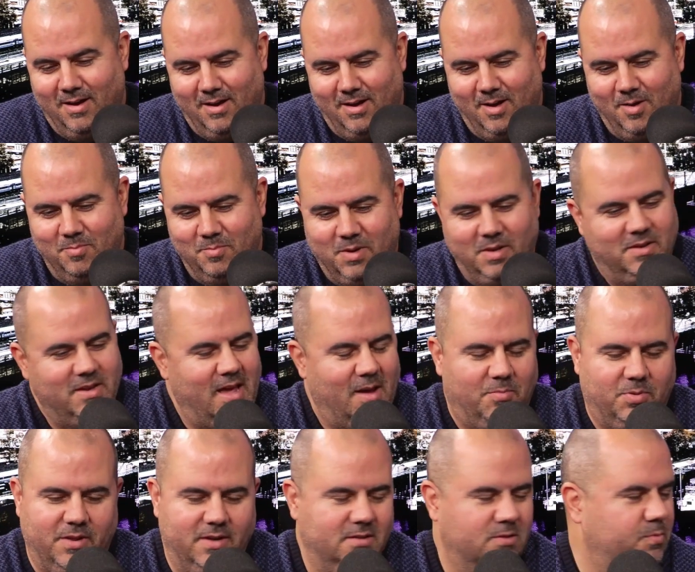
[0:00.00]
But yeah,
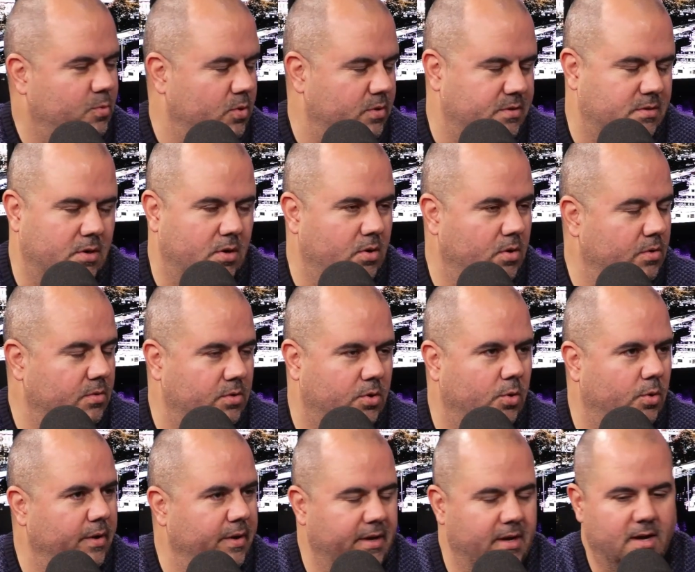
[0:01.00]
played sports all
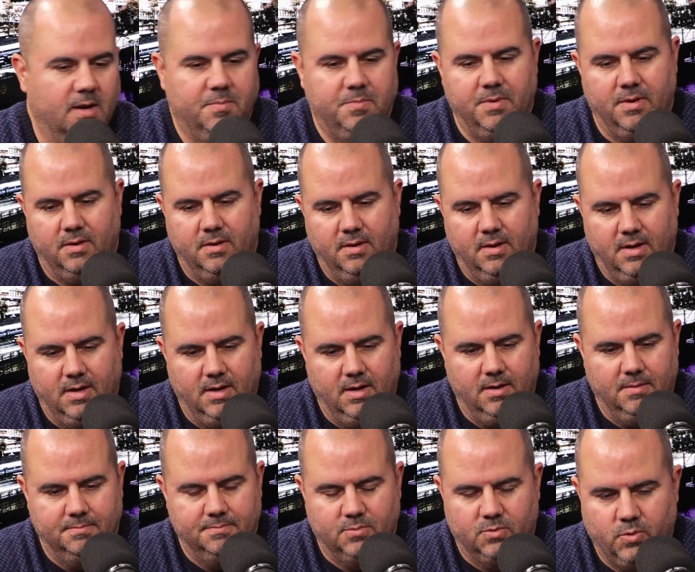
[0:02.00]
growing up in
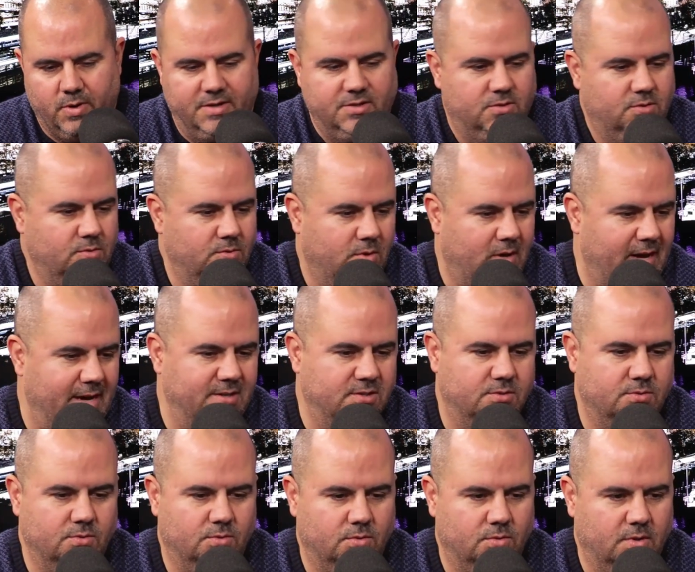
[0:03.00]
grade school, high
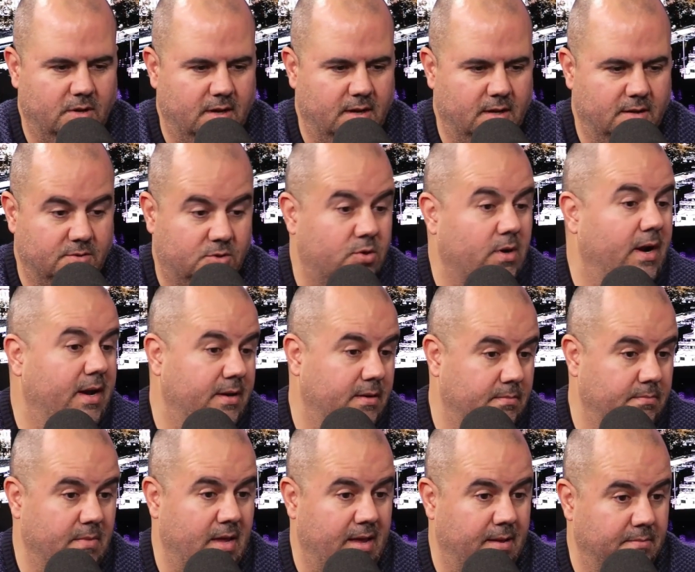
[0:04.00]
school.
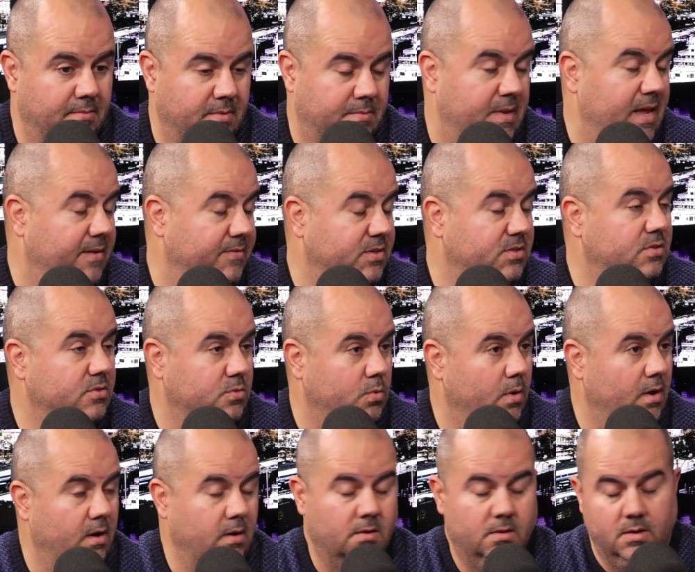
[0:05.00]
Tried at Davis as
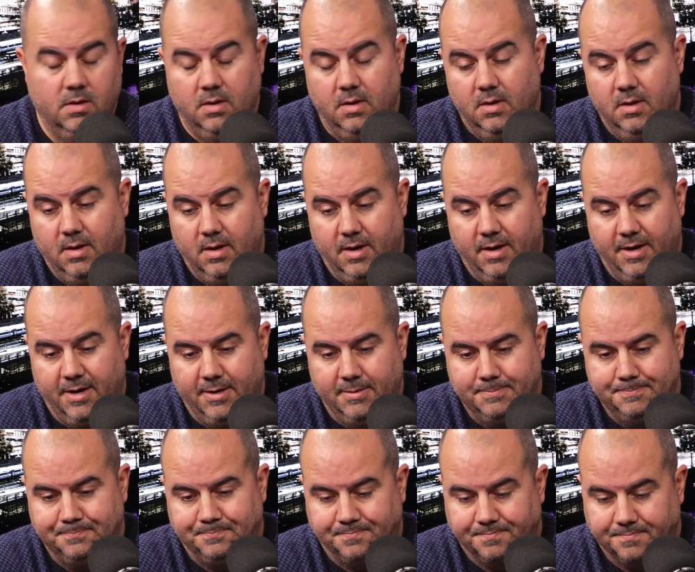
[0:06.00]
well.
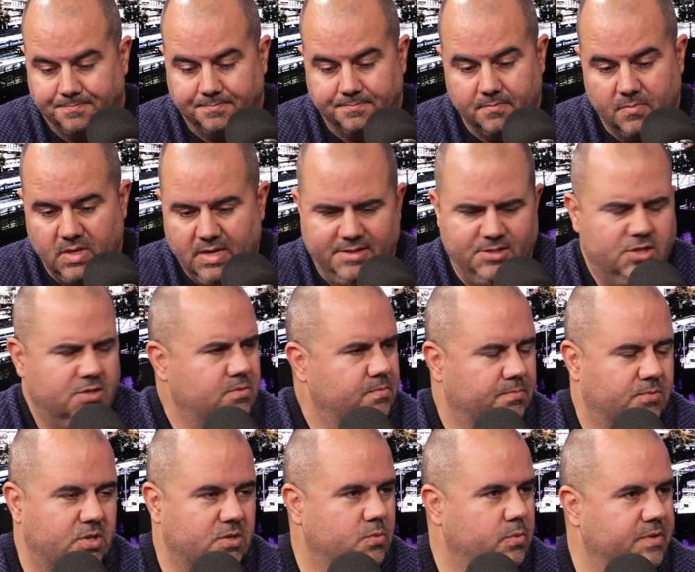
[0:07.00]
I just
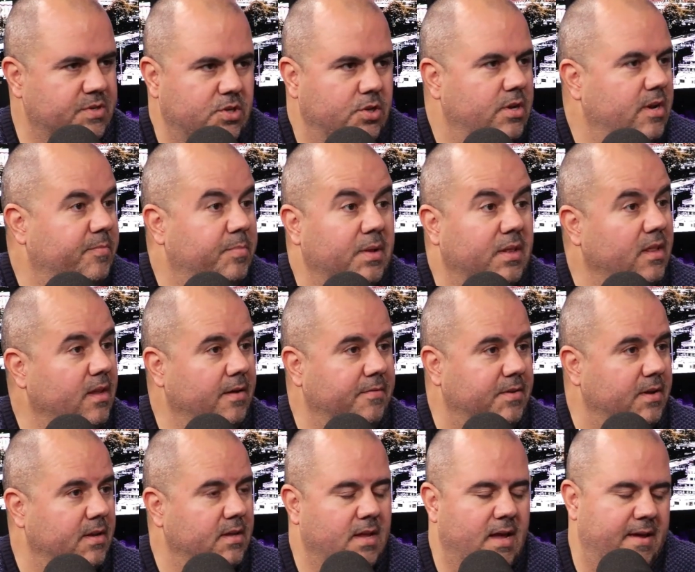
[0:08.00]
wasn't good enough, but loved
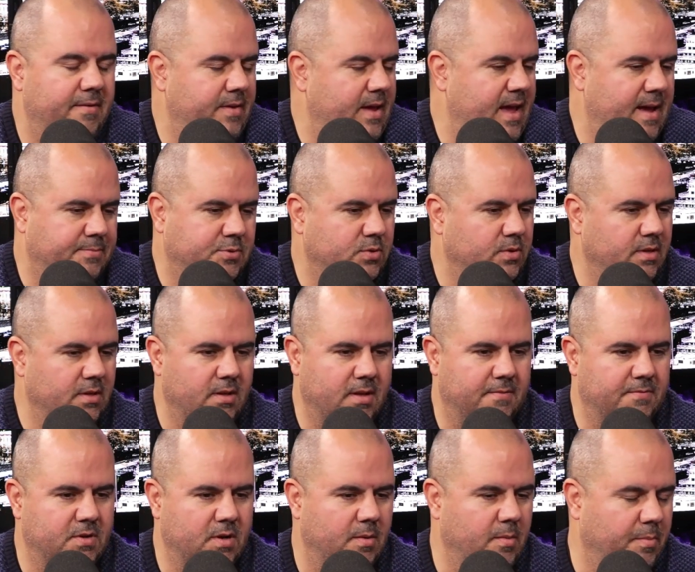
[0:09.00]
it. I absolutely
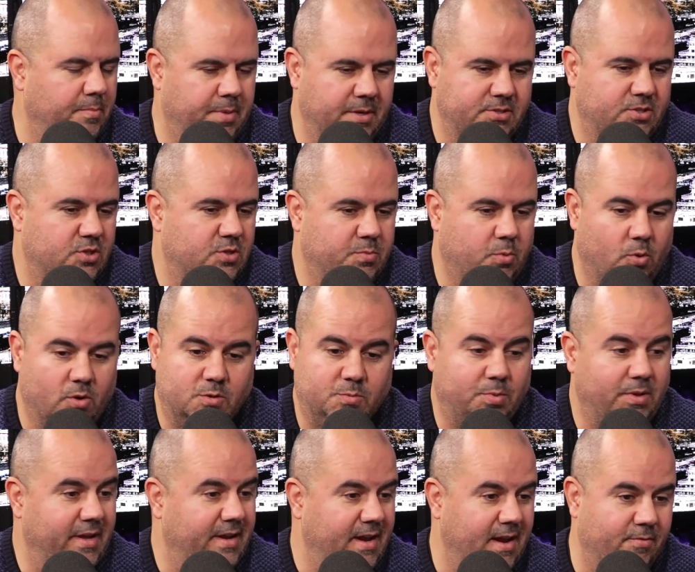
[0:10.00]
loved a bunch of sports,
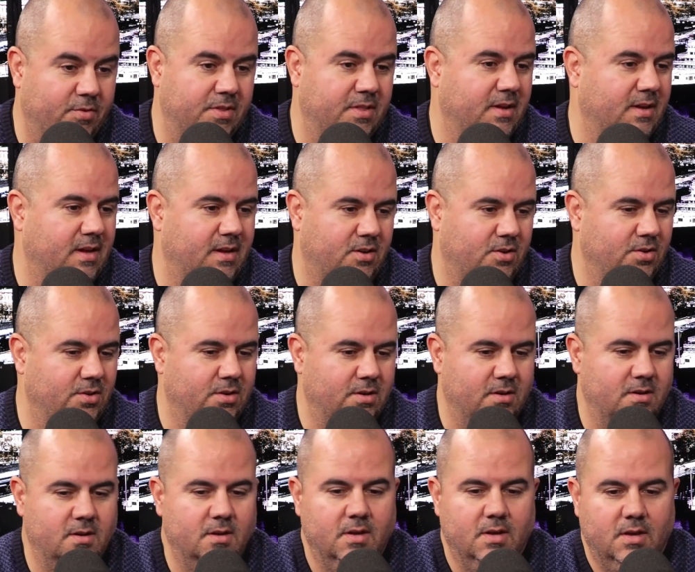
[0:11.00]
played everything I
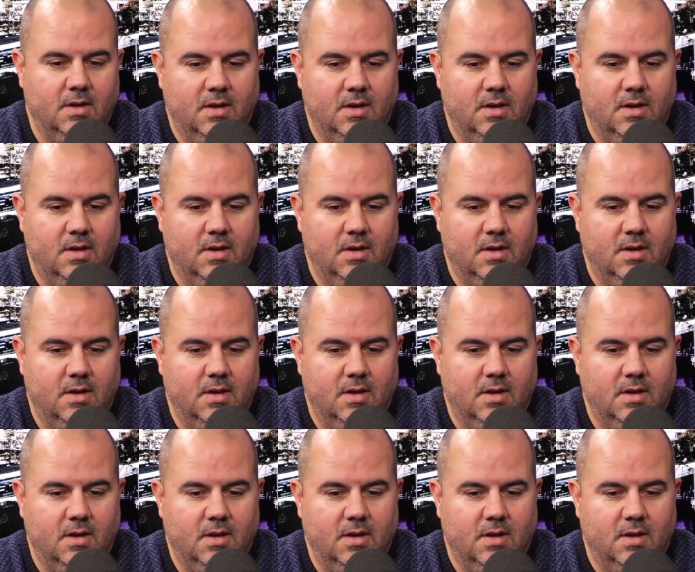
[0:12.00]
could.